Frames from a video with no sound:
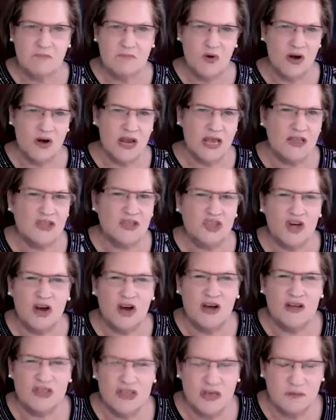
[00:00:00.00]
morning,
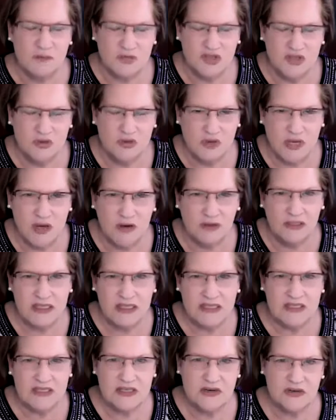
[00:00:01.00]
Charged Up Studio
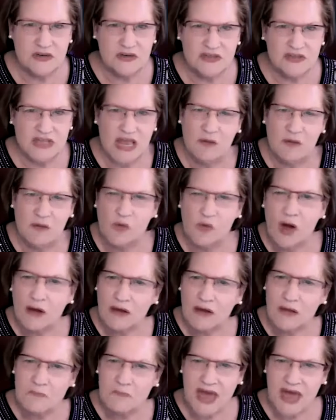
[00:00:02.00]
listeners, and
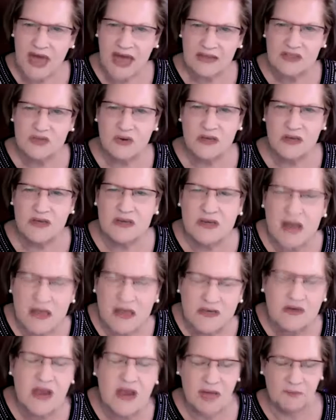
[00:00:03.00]
welcome back to
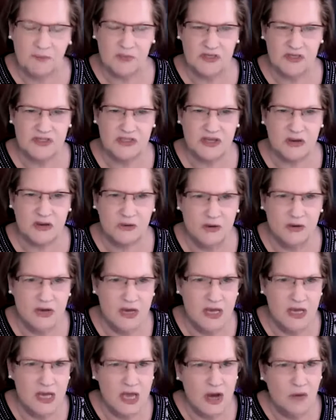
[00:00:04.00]
another episode
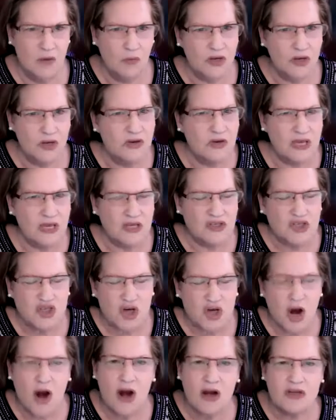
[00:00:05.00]
where you get
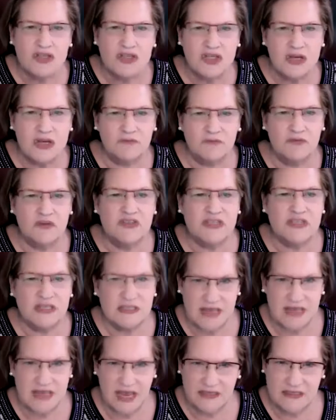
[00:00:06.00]
charged up for
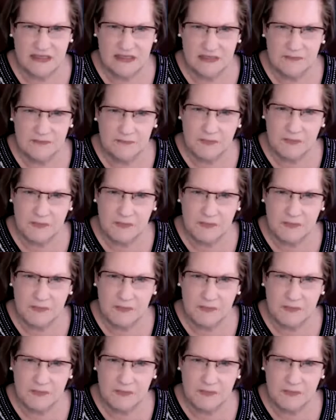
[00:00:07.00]
success.